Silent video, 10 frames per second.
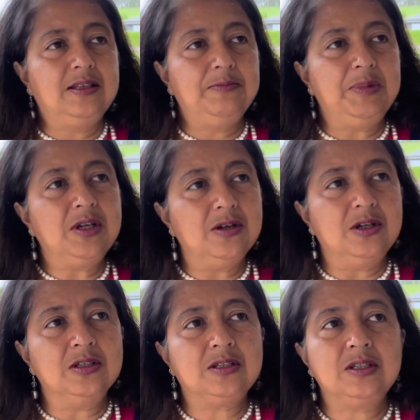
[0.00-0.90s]

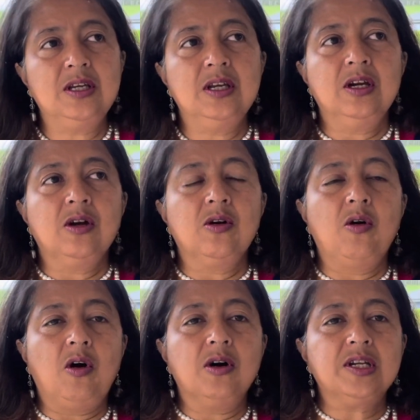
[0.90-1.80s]
Because
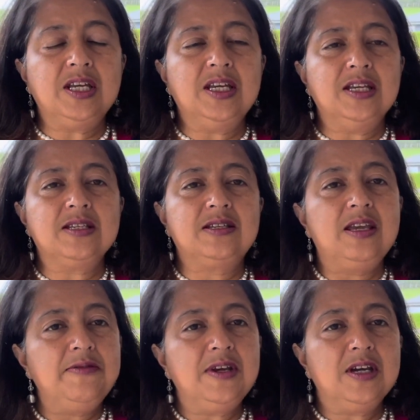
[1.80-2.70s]
God is
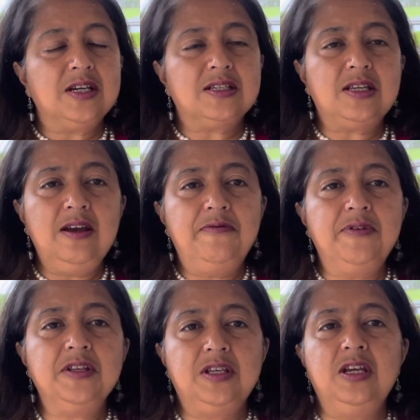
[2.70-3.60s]
giving us
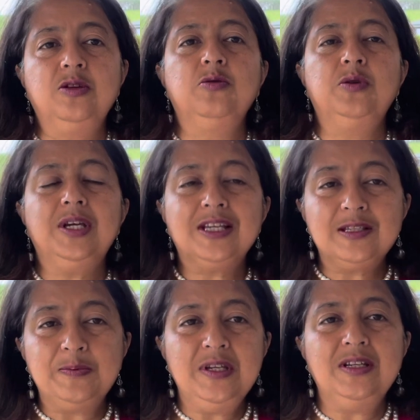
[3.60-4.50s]
everything to
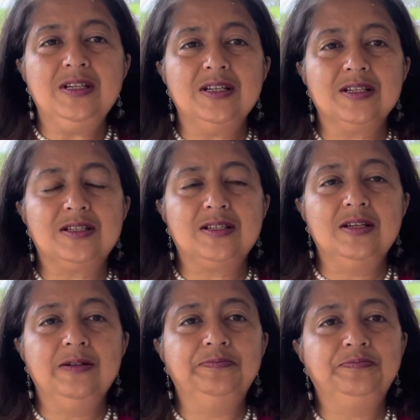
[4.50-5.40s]
experience.
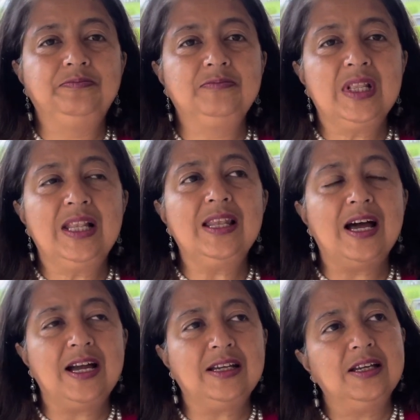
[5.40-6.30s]

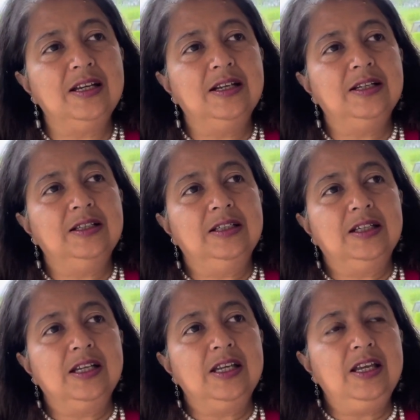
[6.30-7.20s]
Like,
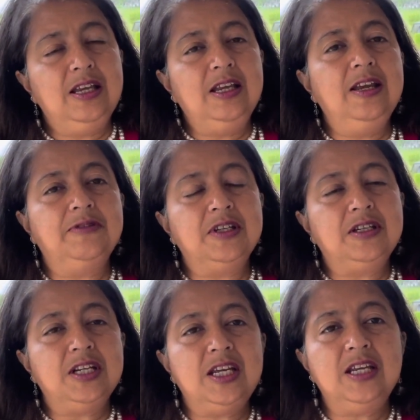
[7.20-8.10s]
if the
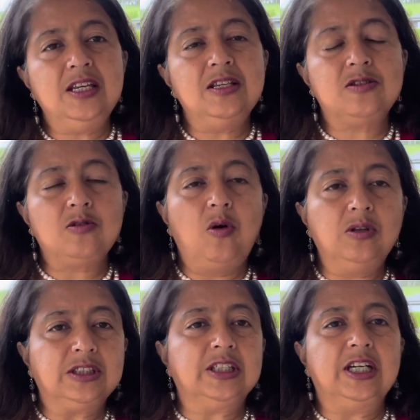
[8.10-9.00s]
day is all
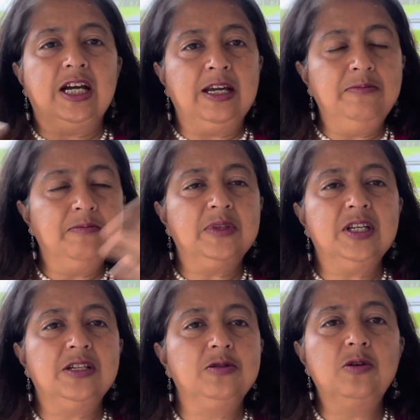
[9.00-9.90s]
the time,
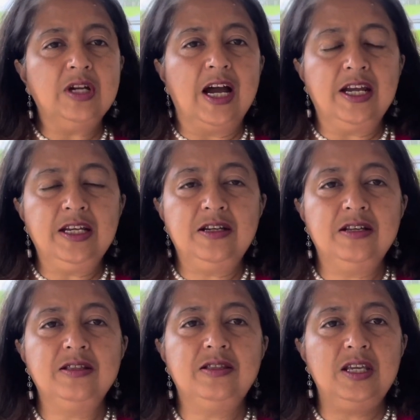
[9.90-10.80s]
there is no night,
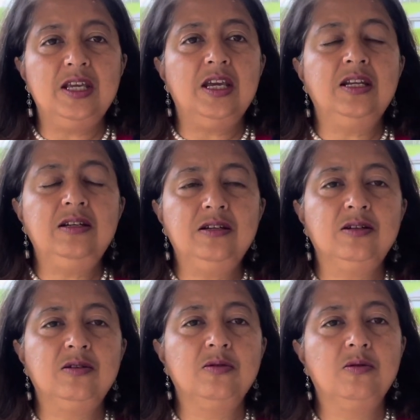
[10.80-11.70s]
then
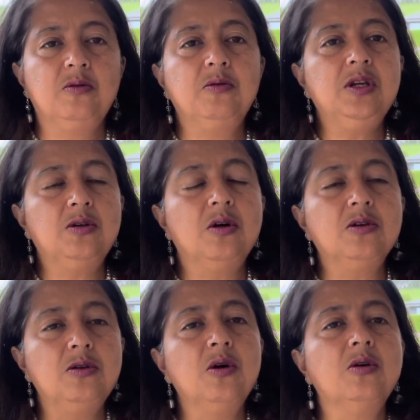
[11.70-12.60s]
we
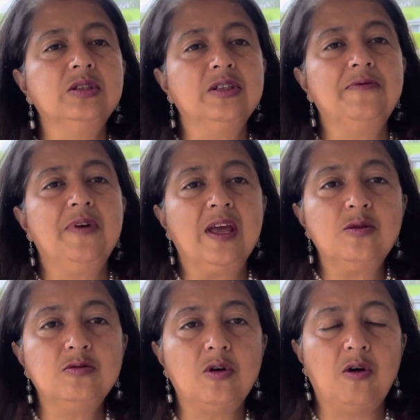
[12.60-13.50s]
don't know the
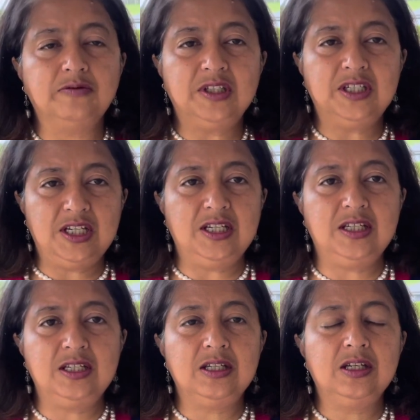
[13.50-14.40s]
value of the day.